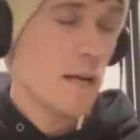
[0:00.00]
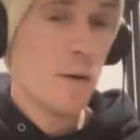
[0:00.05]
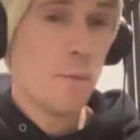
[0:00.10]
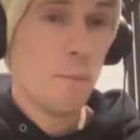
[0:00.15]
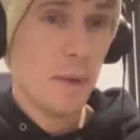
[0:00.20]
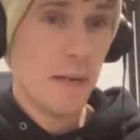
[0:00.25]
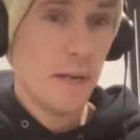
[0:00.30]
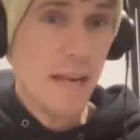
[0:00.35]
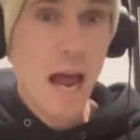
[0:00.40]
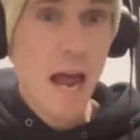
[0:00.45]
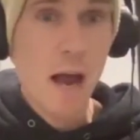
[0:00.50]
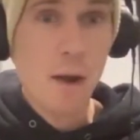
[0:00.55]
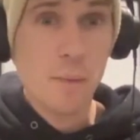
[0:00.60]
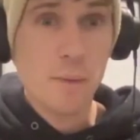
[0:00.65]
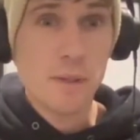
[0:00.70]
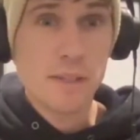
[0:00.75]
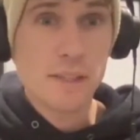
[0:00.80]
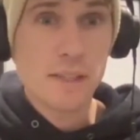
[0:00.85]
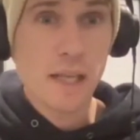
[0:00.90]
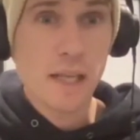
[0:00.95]
But now
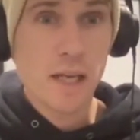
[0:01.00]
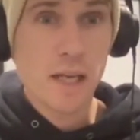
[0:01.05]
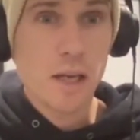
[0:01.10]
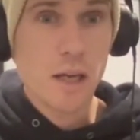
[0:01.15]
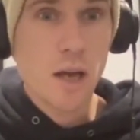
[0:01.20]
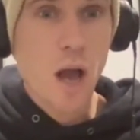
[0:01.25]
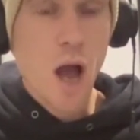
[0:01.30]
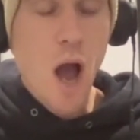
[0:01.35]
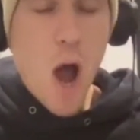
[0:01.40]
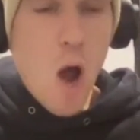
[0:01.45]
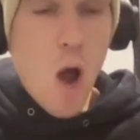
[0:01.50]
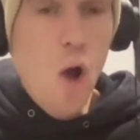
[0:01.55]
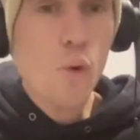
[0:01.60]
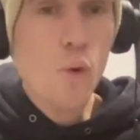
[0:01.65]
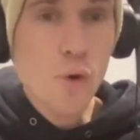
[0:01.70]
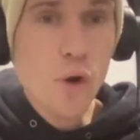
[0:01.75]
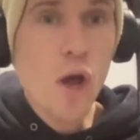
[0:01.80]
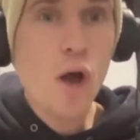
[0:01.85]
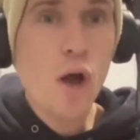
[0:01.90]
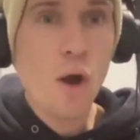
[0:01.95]
it's like, oh
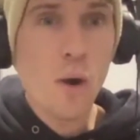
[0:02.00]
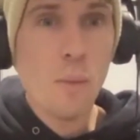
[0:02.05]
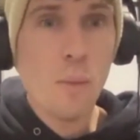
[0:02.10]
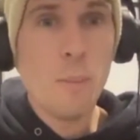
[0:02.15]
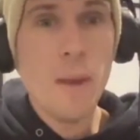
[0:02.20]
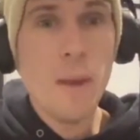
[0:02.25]
no,